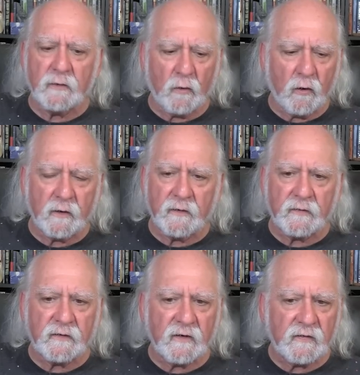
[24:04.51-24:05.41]
on
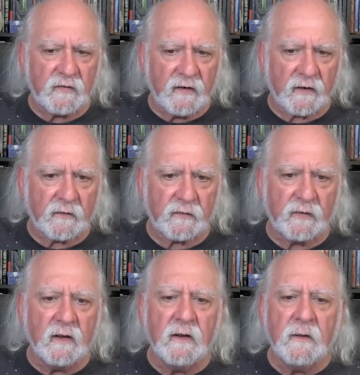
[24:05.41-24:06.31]
August
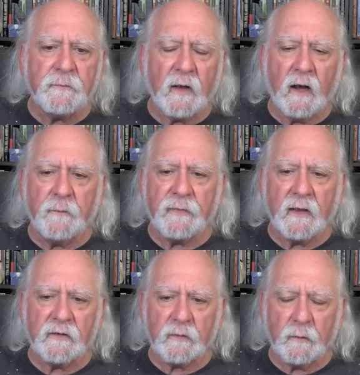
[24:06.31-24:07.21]
6th. Um,
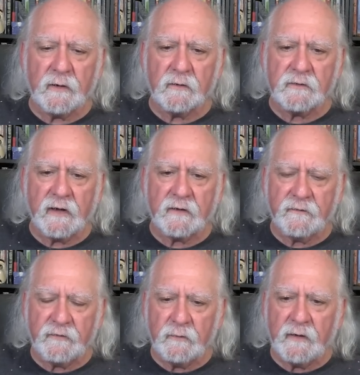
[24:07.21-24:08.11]
and so it'll take a
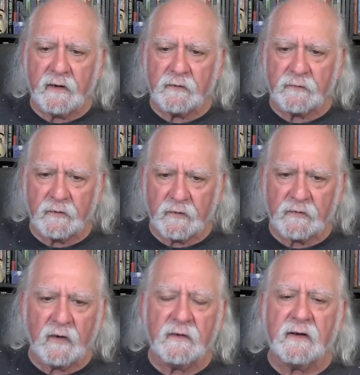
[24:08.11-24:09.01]
few days for the
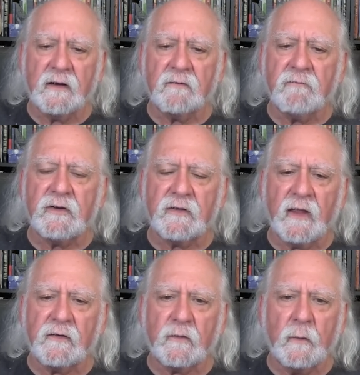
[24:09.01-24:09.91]
Sun to get, reach
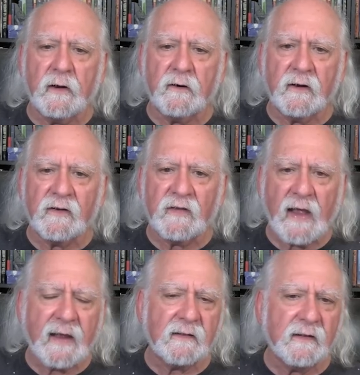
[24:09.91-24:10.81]
that square
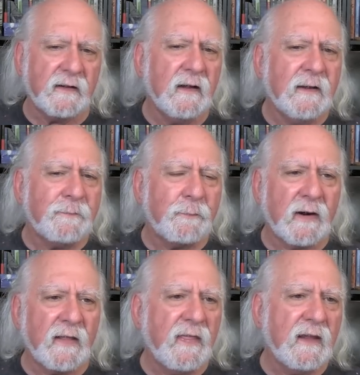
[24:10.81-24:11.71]
exactly. But
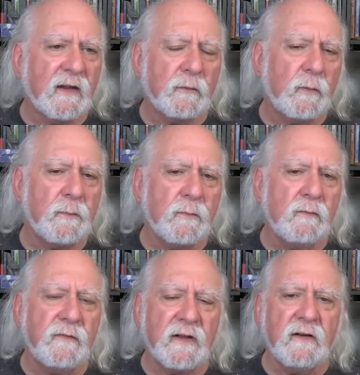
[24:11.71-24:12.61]
I think as we
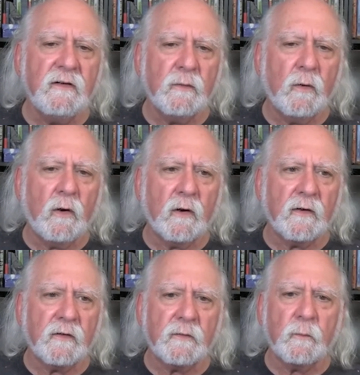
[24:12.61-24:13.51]
move into
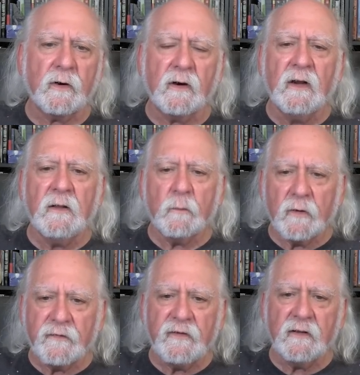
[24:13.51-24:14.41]
August, focused. We're
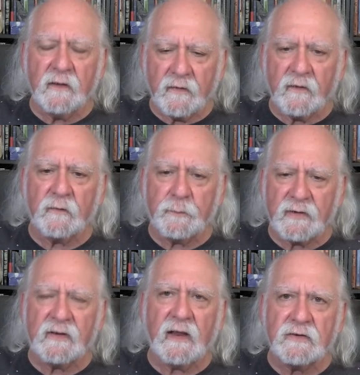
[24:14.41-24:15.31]
we're feeling this
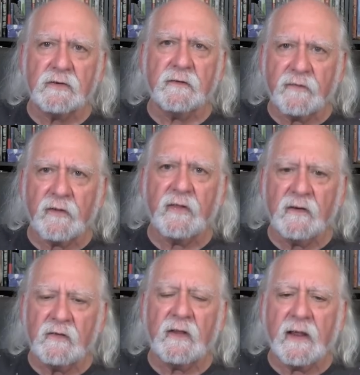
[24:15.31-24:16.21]
potential for
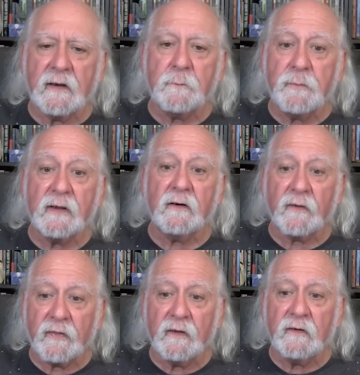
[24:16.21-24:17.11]
things getting bigger,
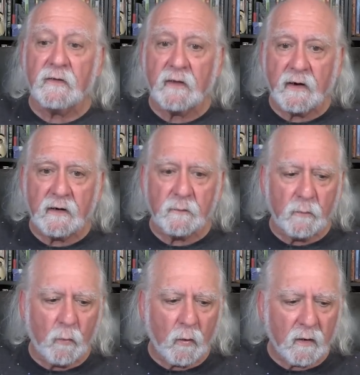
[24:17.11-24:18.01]
things getting
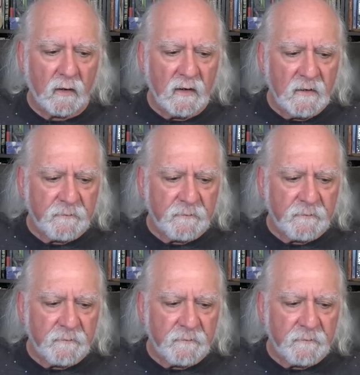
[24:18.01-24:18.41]
more,